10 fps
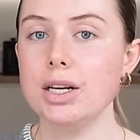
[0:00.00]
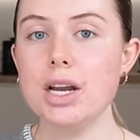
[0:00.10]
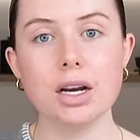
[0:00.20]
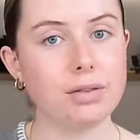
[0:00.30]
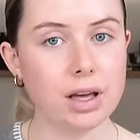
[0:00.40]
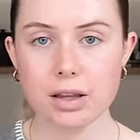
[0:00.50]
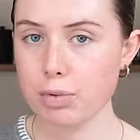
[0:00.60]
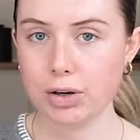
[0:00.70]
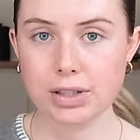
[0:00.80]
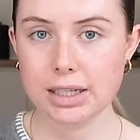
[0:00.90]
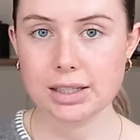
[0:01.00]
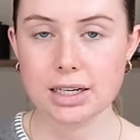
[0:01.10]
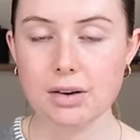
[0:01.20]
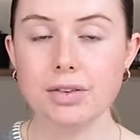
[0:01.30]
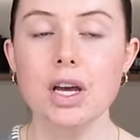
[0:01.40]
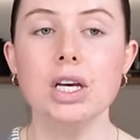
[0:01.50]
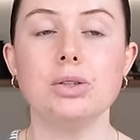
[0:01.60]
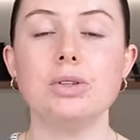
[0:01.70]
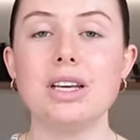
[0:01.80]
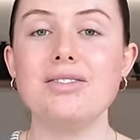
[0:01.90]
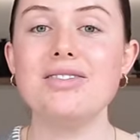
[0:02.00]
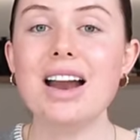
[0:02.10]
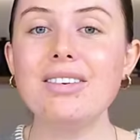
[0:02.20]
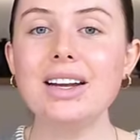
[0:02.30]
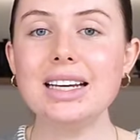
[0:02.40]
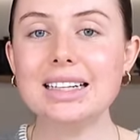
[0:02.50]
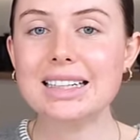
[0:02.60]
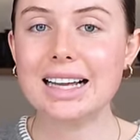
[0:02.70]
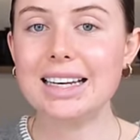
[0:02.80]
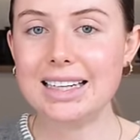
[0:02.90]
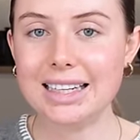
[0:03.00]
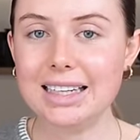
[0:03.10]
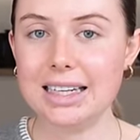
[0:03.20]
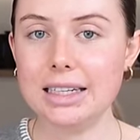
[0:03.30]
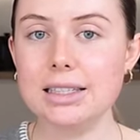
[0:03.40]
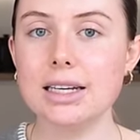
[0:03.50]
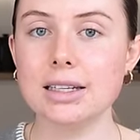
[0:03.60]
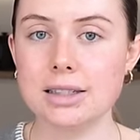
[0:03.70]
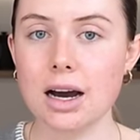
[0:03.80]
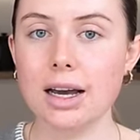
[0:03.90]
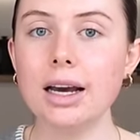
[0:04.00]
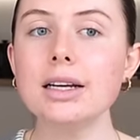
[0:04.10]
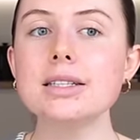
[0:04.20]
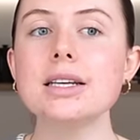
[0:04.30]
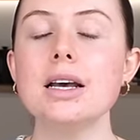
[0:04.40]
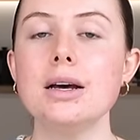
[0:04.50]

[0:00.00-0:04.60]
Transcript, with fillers: none of the other processed stuff. So it's a very clean eating diet